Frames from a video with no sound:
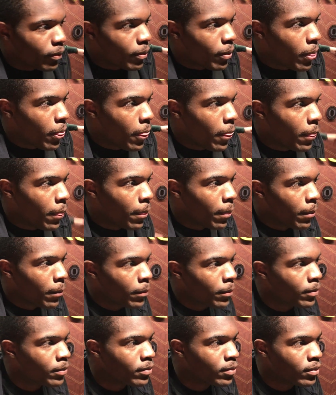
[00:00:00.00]
You guys looked like you
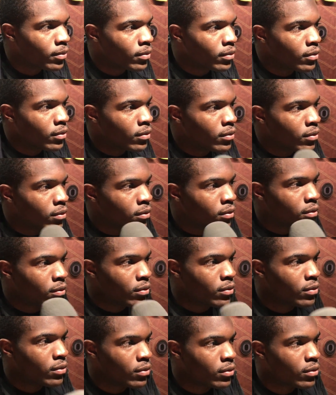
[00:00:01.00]
had a lot of energy on the
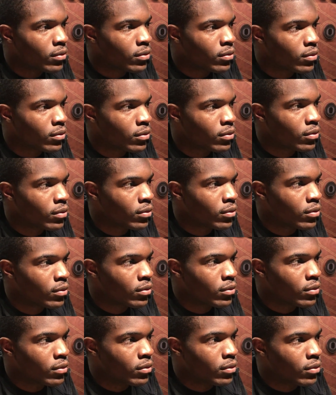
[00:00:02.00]
side. I mean, you took your
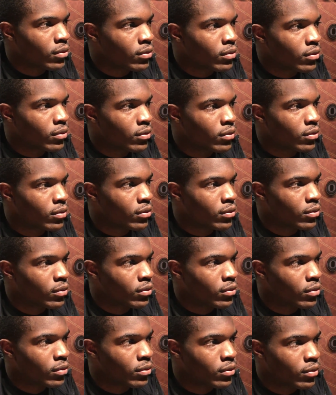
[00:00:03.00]
helmet off, you were running around.
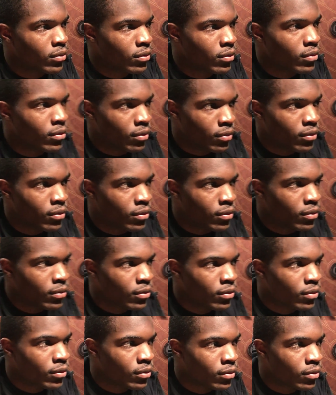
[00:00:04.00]
Just talk about the
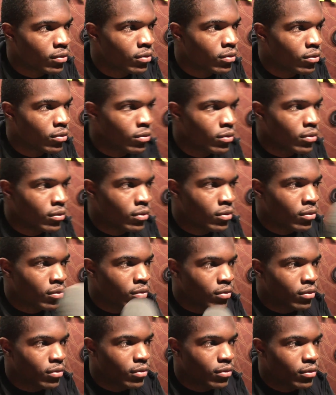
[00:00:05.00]
team's energy that you guys
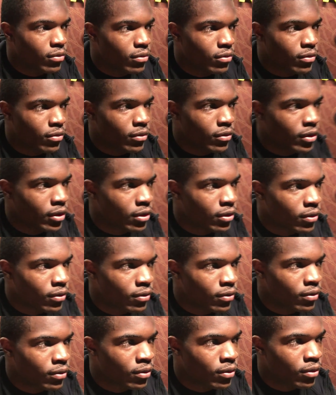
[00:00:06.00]
have today, and is that
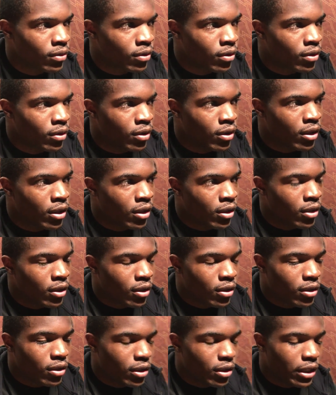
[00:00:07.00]
a priority for you guys?
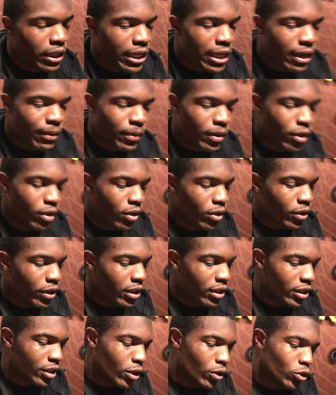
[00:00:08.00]
Yeah, I mean, you know,
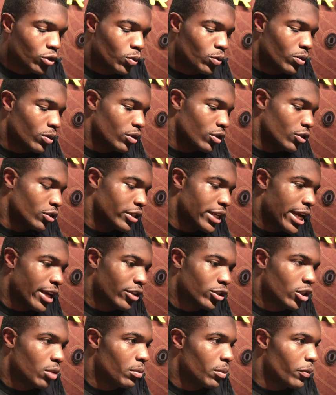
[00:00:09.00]
Coach
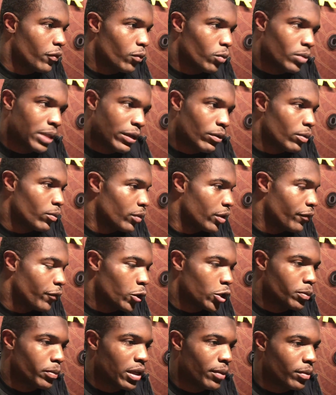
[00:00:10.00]
Tagger told me before, like, when he
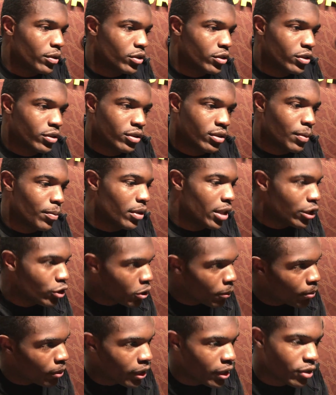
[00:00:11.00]
first met me, just, I'm going to
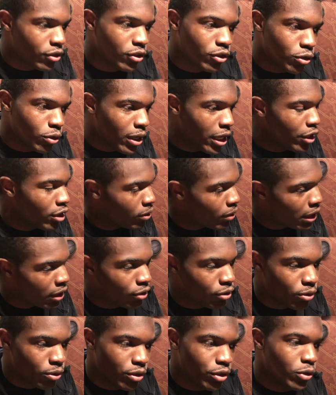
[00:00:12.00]
let you play. Just do how you
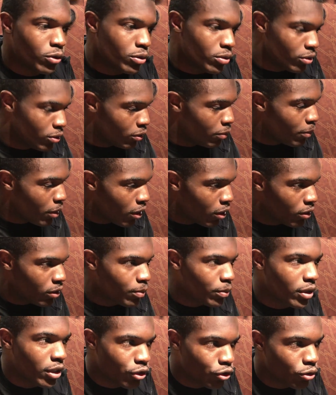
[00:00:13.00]
got to do it. You're a ball.
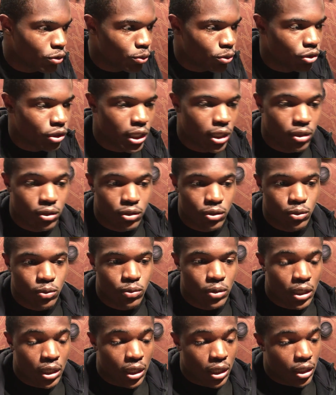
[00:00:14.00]
I'm going to let you do what you got to
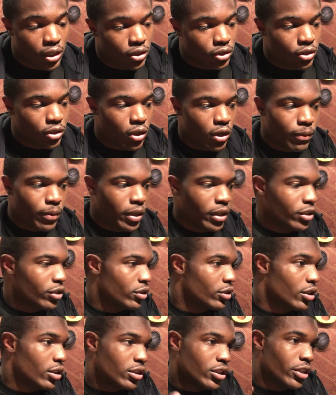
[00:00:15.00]
do. So, I mean, he
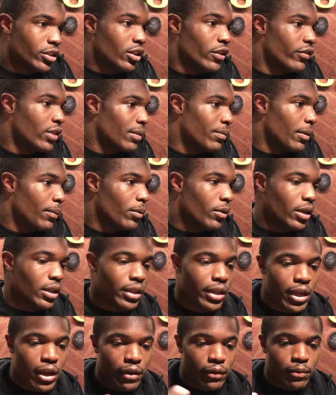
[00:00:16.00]
just took a chance off, let me
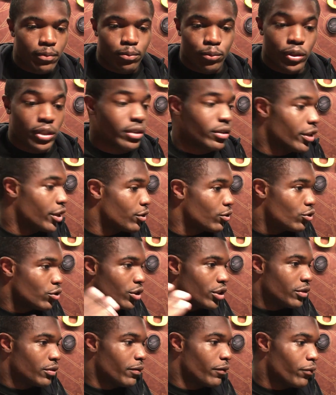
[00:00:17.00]
play, and I bring the
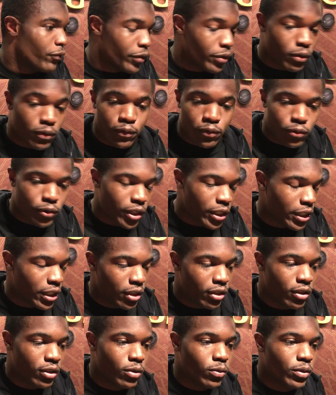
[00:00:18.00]
energy and feel free,
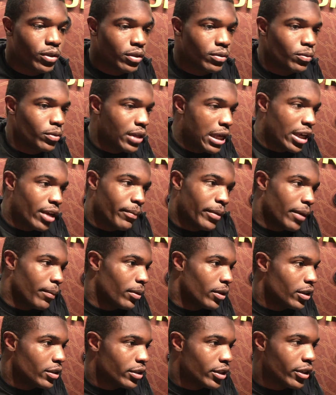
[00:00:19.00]
you know, and I can
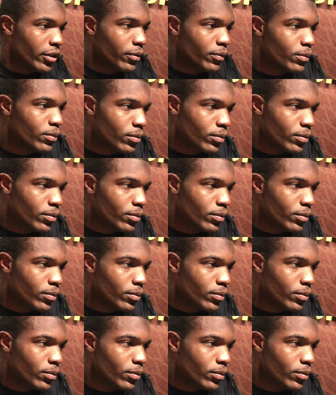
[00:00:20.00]
make plays now.